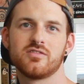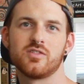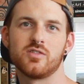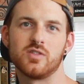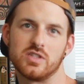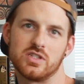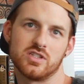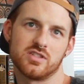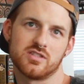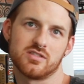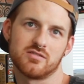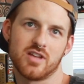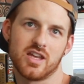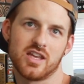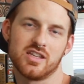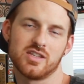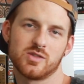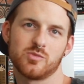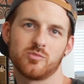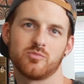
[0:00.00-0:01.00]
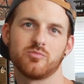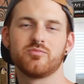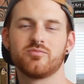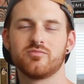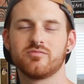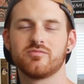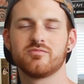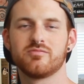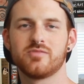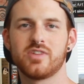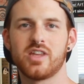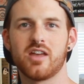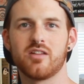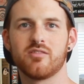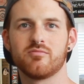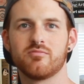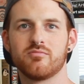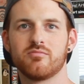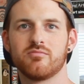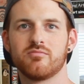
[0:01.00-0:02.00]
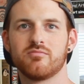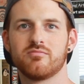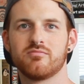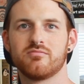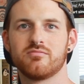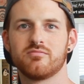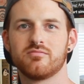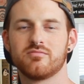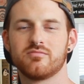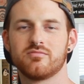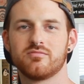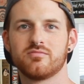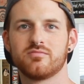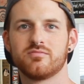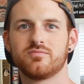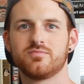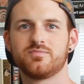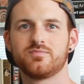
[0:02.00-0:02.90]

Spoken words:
which is nice. Yeah. It